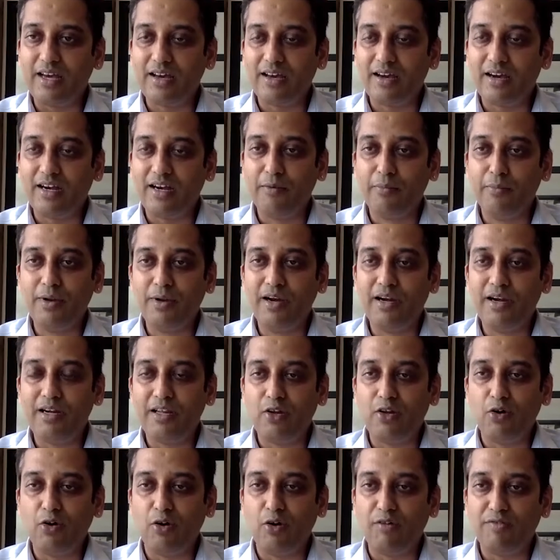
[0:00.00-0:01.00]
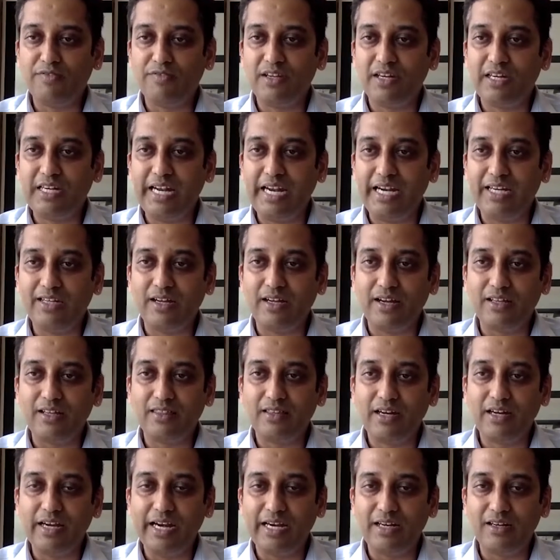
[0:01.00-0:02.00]
credibility of the data and the
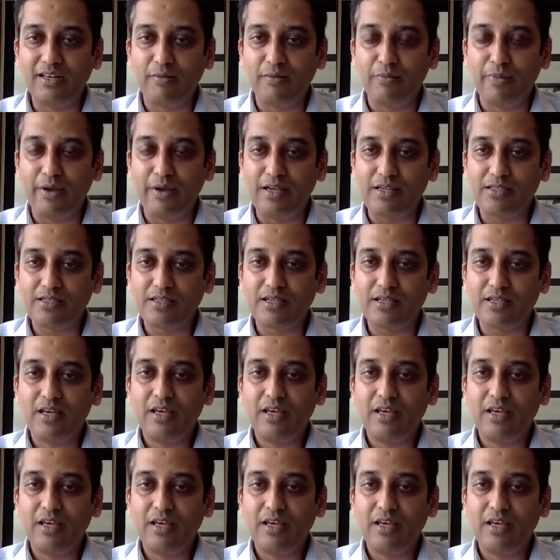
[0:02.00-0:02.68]
database